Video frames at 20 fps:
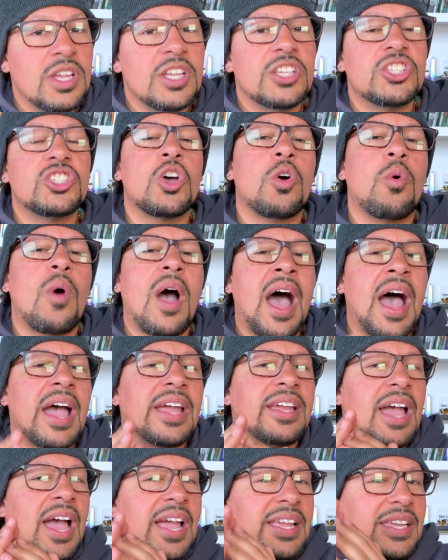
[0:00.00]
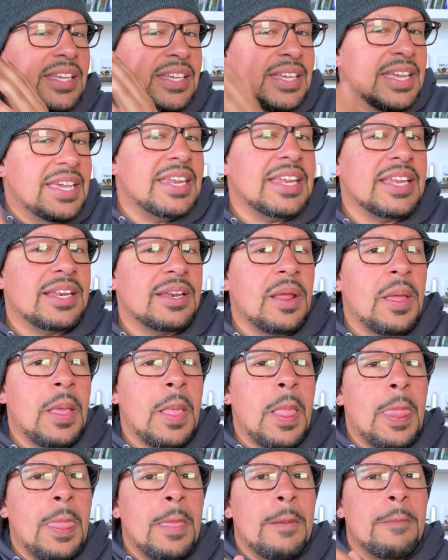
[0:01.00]
So I get it,
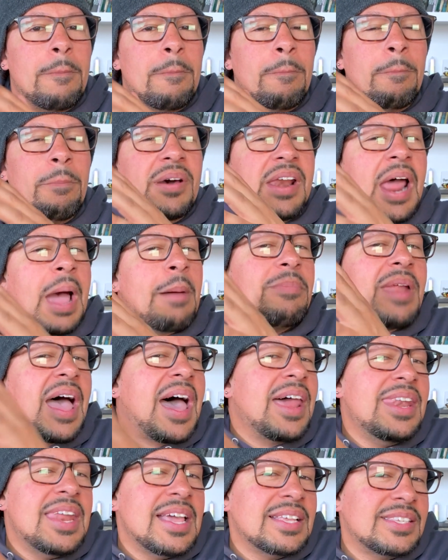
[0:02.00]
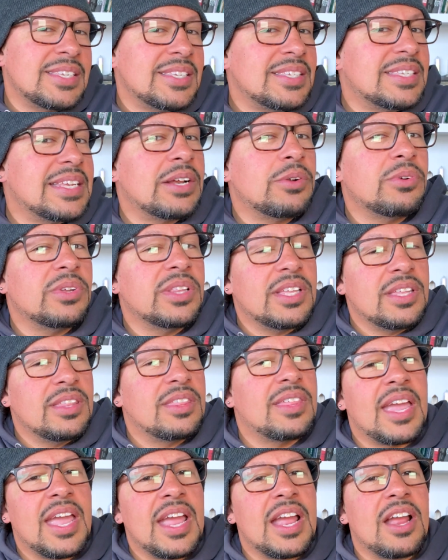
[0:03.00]
but I'm not necessarily
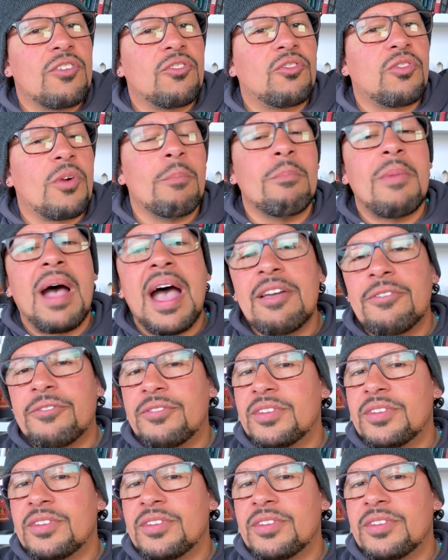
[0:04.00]
there from my